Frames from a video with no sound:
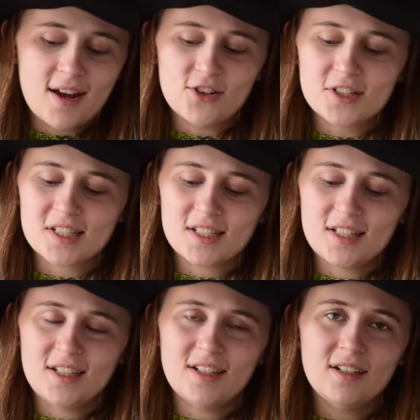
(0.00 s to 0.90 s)
just
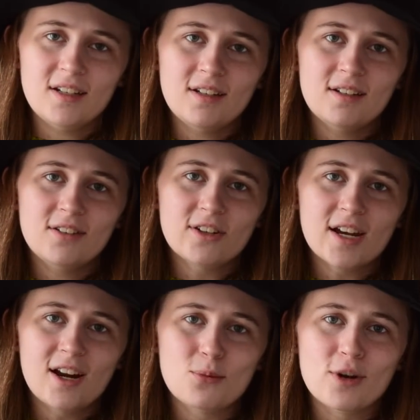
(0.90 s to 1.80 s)
look
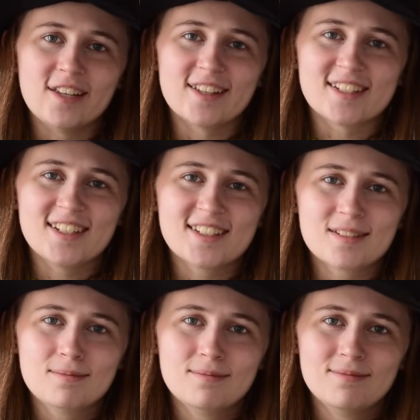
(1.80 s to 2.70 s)
at how pretty this
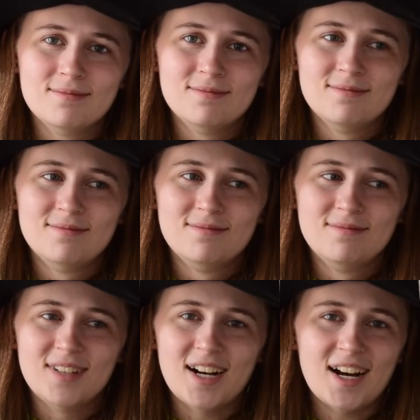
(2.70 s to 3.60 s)
is.
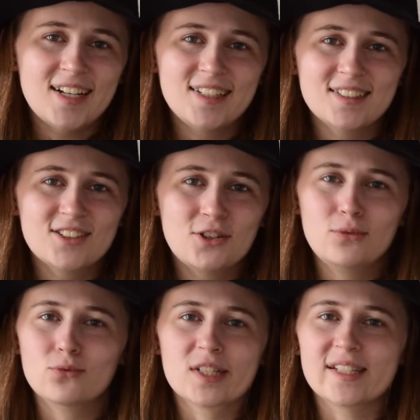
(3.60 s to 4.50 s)
I
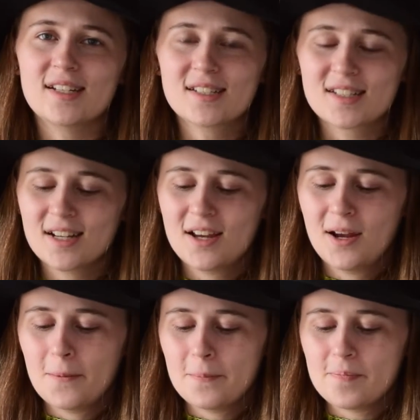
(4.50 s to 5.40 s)
couldn't resist.
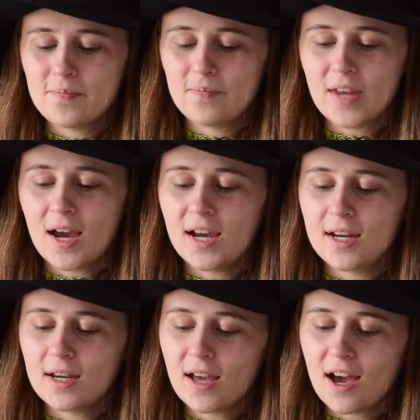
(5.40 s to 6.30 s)

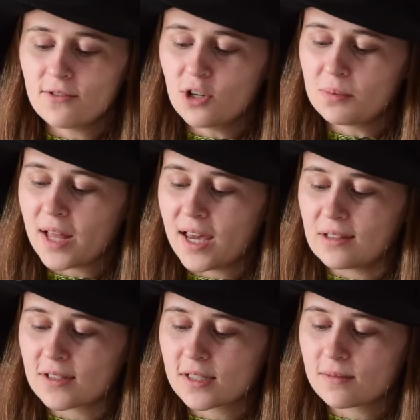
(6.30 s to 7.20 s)
I have no
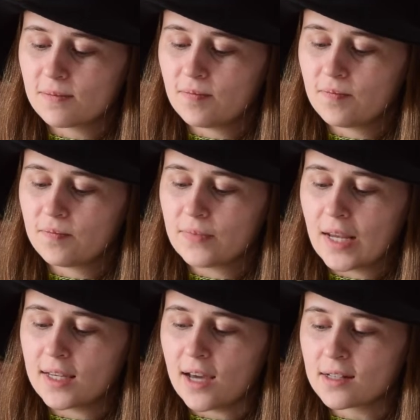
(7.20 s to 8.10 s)
plans
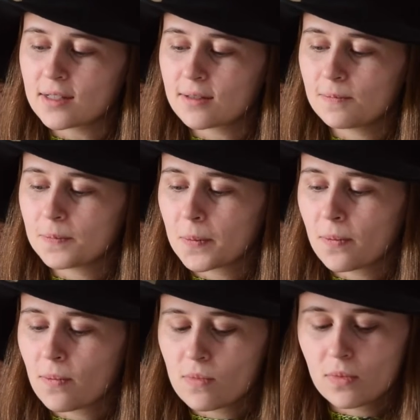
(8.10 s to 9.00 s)
yet,
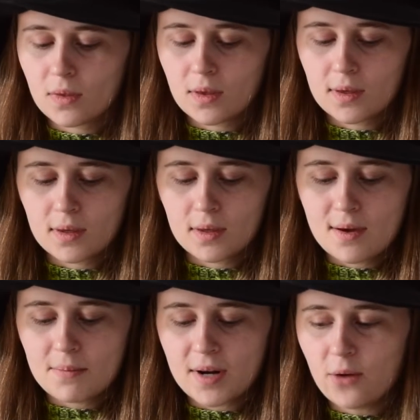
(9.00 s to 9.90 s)

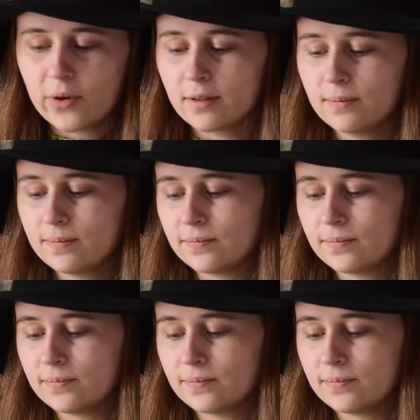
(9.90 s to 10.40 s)
but I will.